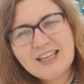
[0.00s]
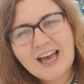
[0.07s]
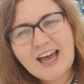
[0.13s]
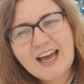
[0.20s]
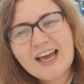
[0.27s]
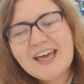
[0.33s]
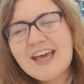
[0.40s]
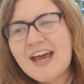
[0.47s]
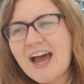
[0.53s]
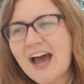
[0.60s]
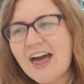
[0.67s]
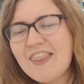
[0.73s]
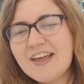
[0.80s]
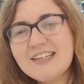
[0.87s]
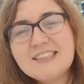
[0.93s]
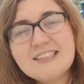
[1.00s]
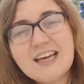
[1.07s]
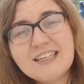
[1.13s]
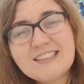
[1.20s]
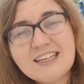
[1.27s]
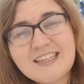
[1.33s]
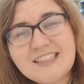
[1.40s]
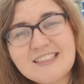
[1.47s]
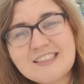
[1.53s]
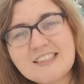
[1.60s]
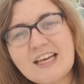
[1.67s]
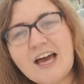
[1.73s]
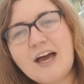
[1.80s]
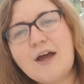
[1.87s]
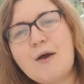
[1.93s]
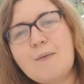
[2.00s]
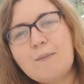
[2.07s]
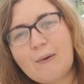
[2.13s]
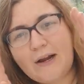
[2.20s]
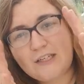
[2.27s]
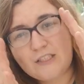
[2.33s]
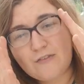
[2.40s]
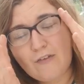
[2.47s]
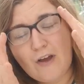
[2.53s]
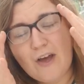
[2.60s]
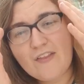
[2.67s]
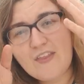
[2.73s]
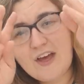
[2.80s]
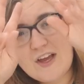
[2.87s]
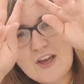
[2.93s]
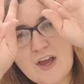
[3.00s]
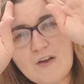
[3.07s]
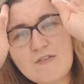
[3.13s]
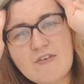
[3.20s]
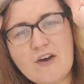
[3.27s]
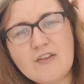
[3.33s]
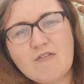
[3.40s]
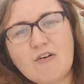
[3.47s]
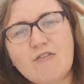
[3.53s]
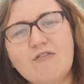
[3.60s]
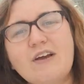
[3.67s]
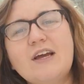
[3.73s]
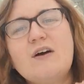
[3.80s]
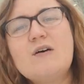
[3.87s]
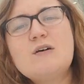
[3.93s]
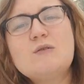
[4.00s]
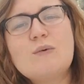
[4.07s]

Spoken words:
that. I then decided I needed to branch further, go further afield.